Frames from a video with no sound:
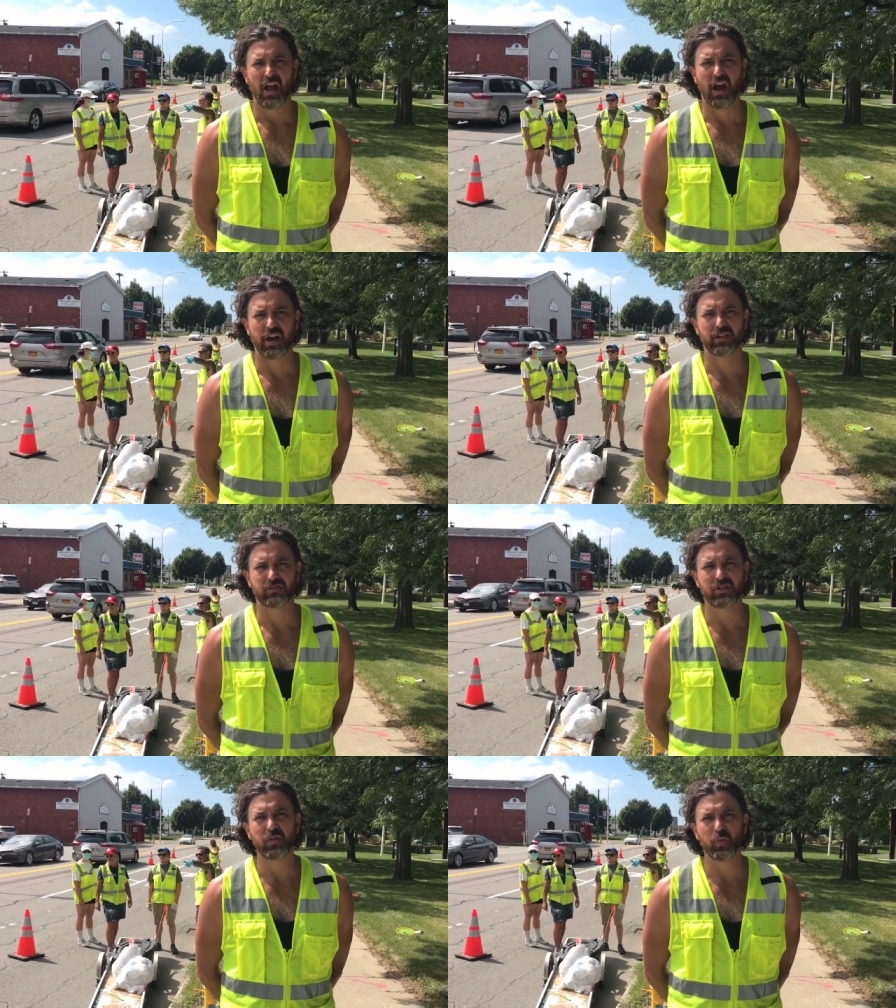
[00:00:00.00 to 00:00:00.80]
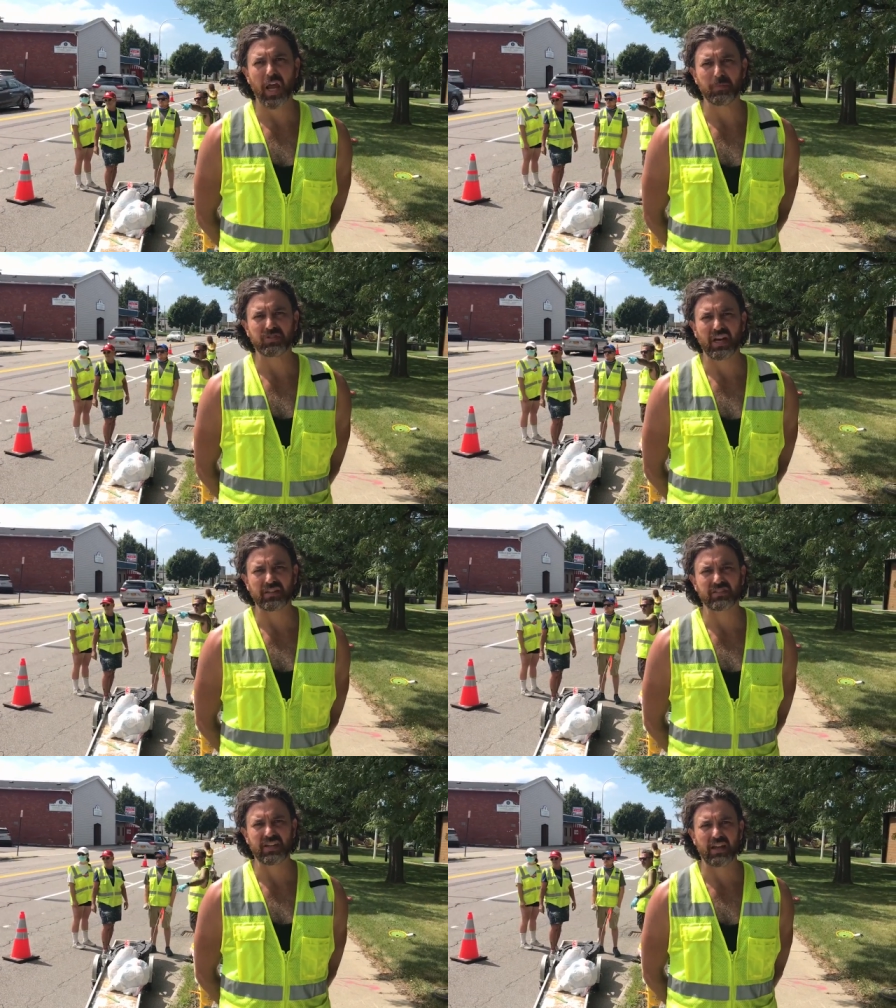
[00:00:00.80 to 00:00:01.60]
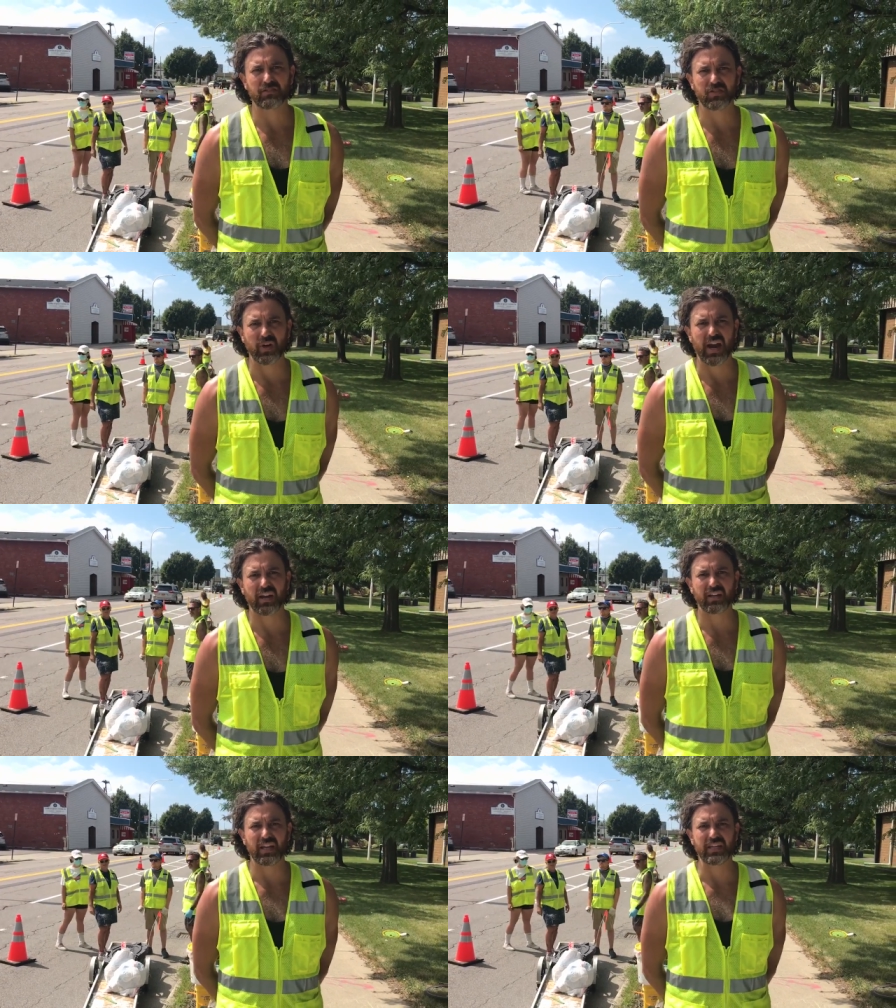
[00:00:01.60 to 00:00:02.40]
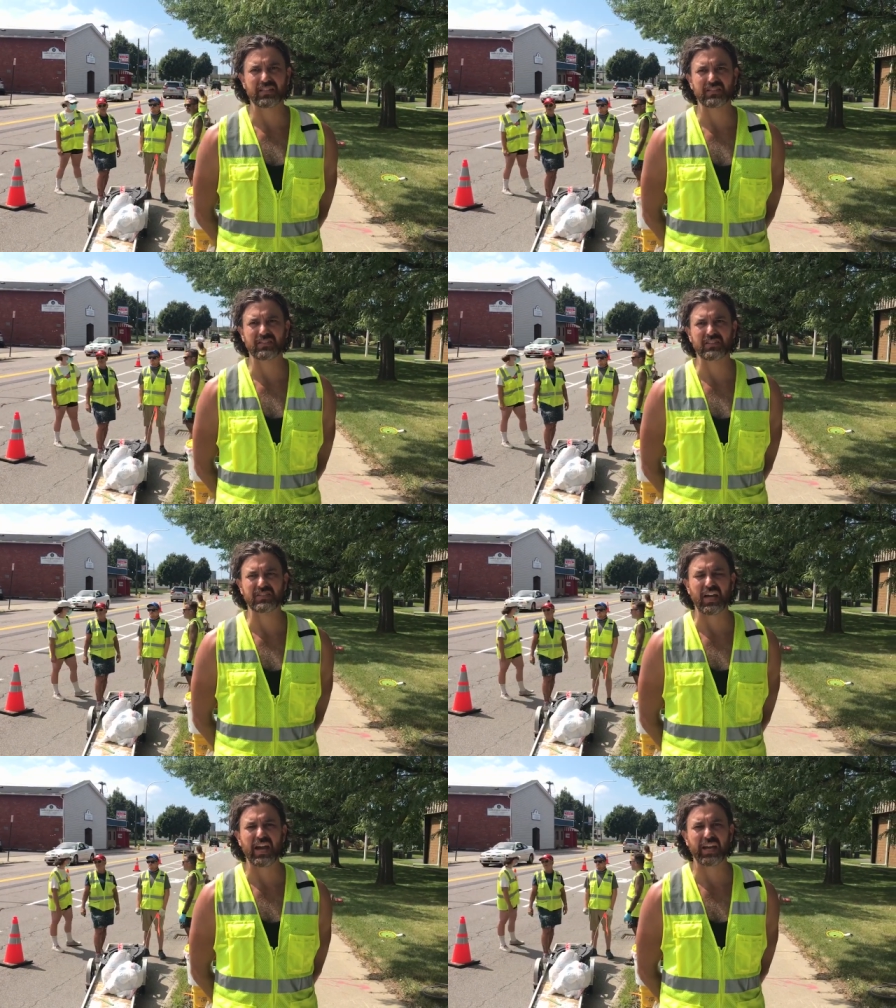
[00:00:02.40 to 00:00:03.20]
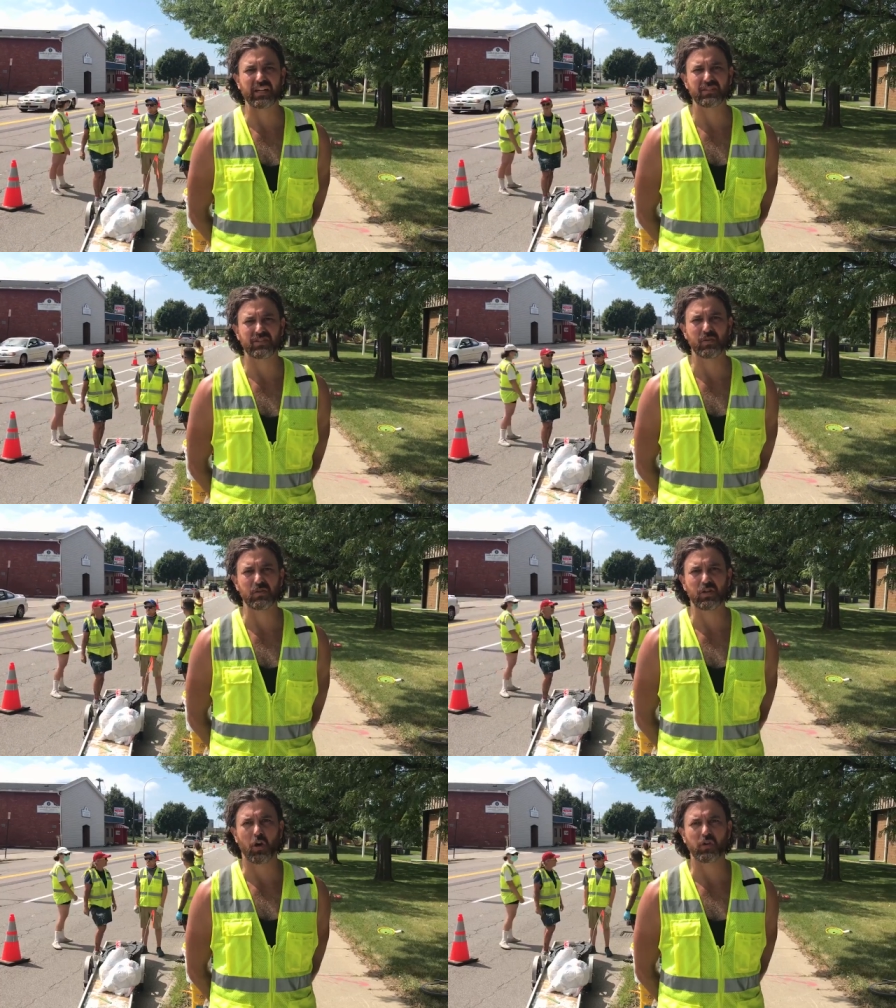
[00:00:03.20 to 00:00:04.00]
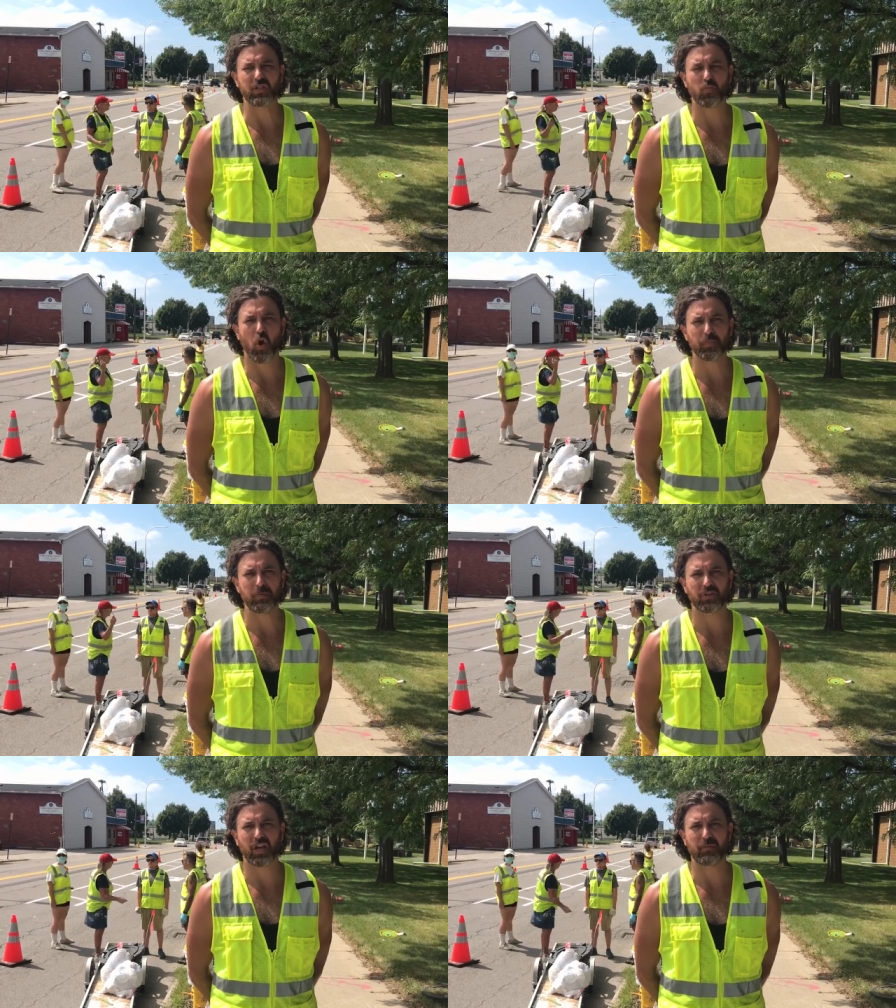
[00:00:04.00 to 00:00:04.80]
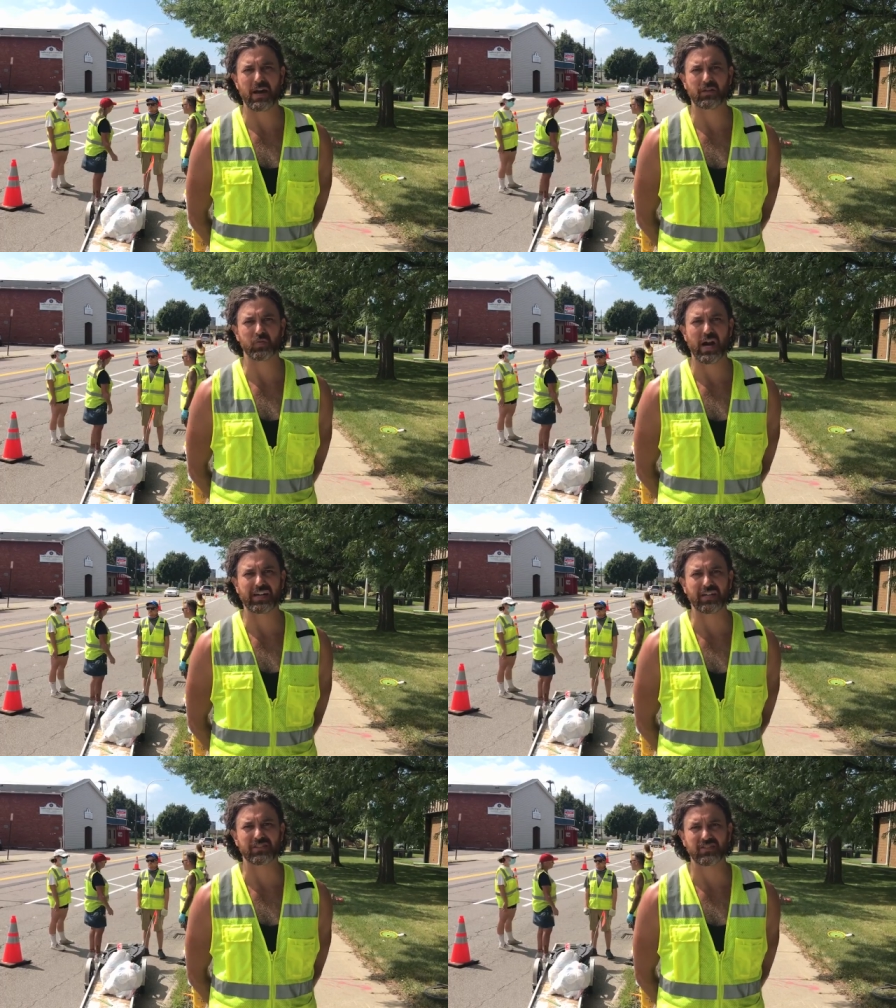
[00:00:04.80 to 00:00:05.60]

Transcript: Uh, the two-way protected cycle track is designed to encourage more people to come out and ride it.